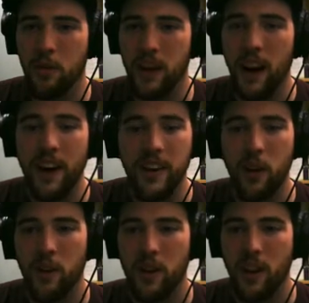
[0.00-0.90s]
when I
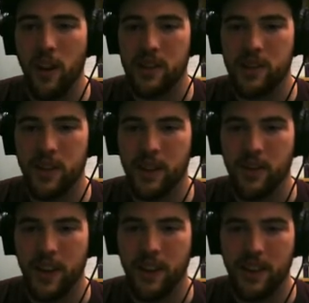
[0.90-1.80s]
go on a hot streak
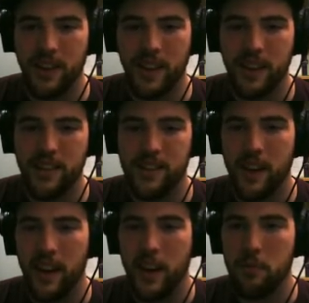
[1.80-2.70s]
of killing things,
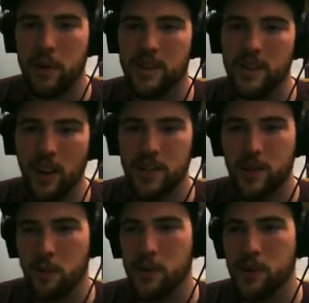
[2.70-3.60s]
but it's not
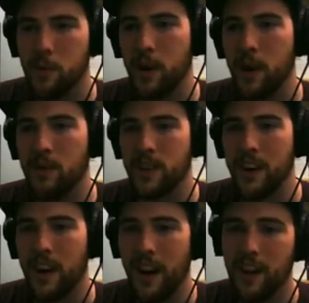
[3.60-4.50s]
super super often
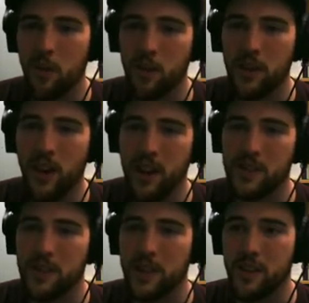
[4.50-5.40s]
that I go on the hot
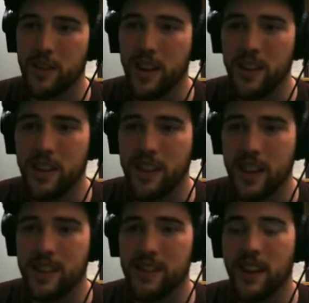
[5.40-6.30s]
streak of killing
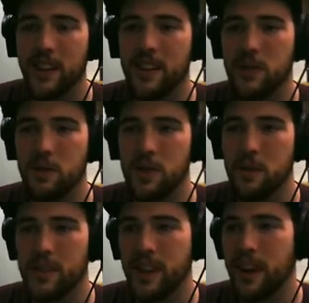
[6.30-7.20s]
things, so it's
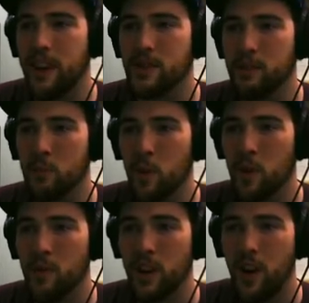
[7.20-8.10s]
almost like I use it
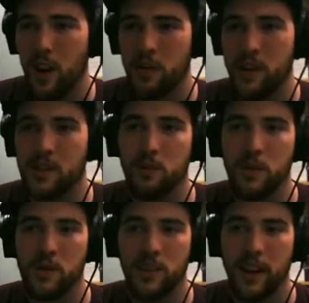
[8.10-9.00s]
more of a confidence
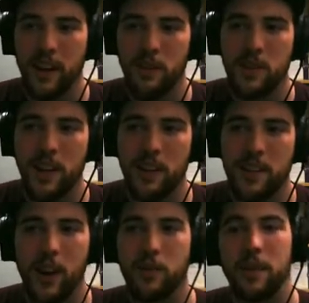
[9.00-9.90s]
booster, like I'm trying to
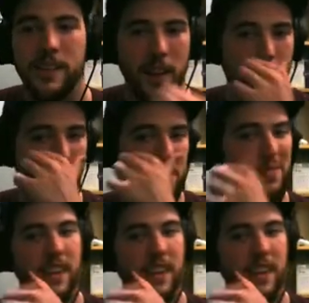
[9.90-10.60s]
talk myself up and